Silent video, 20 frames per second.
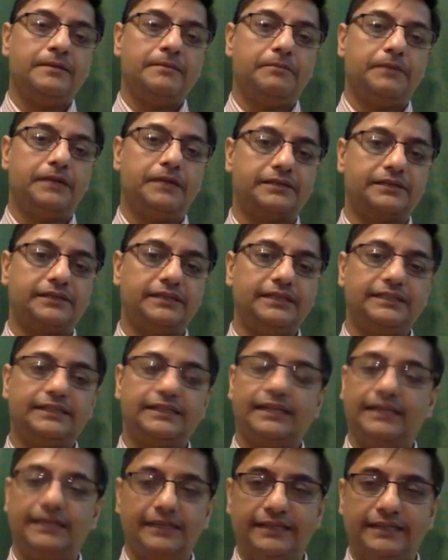But it
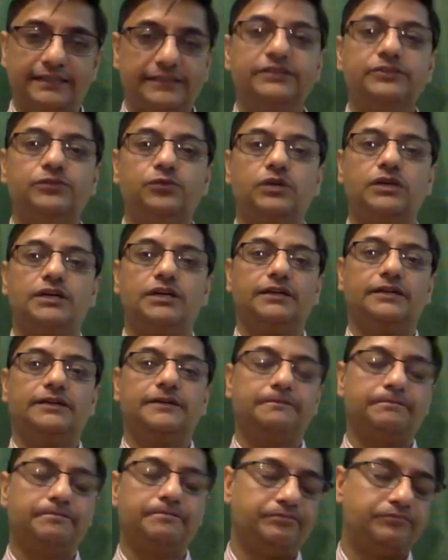clearly didn't work.
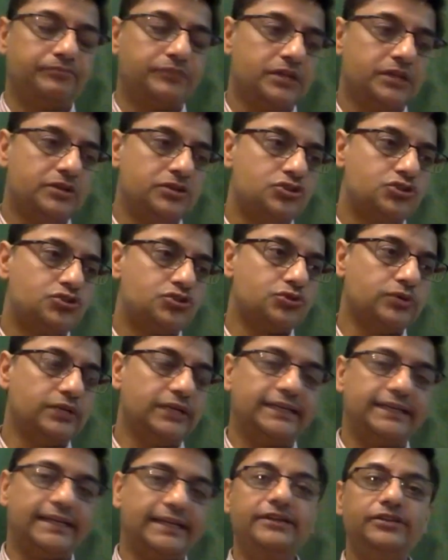So in
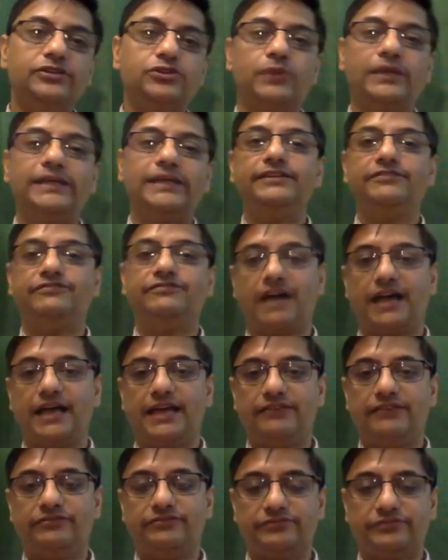
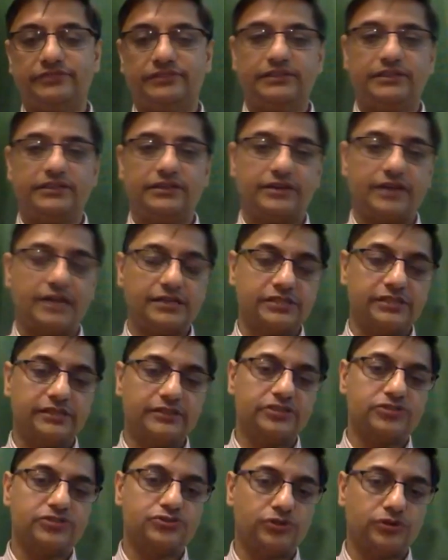1025,
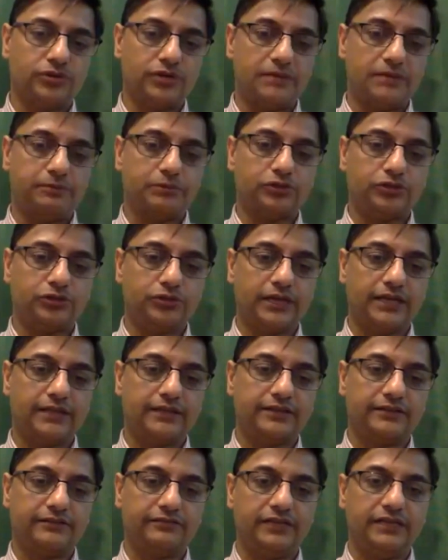Rajendra Chola put
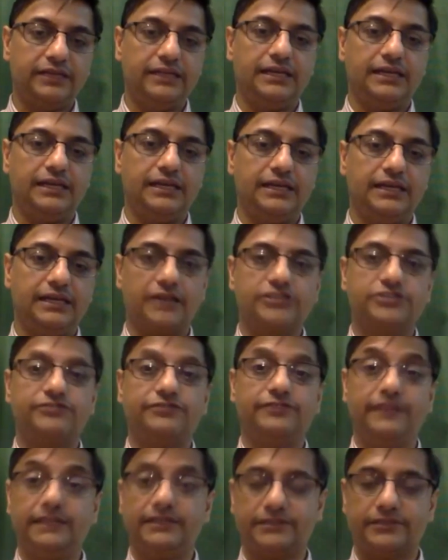together a very large
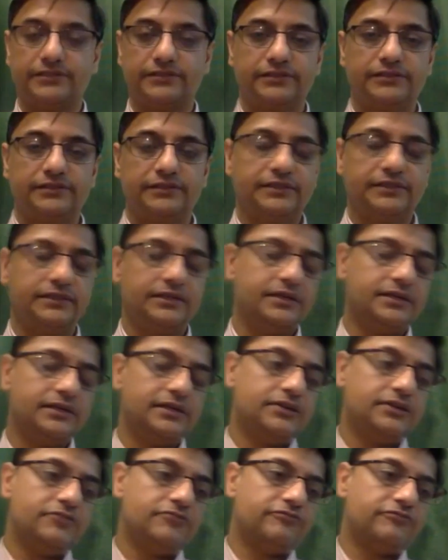fleet
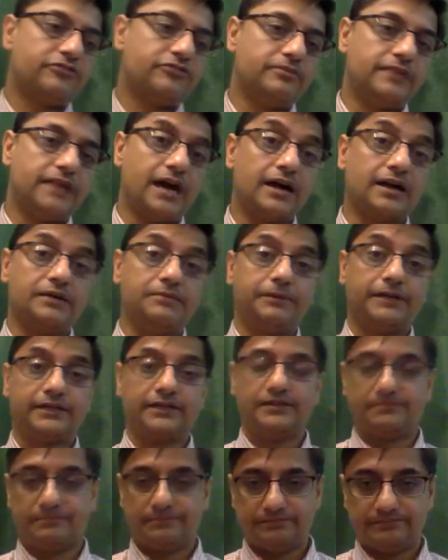from
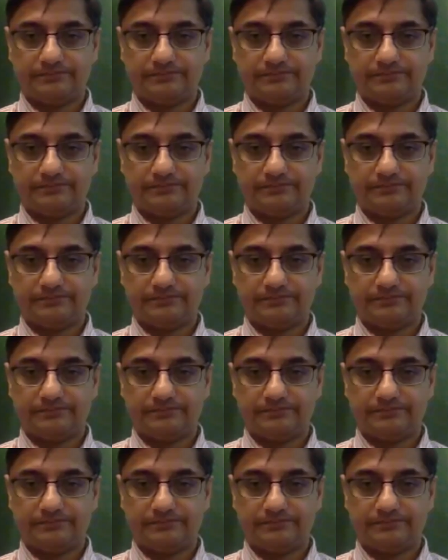Nagapatnam.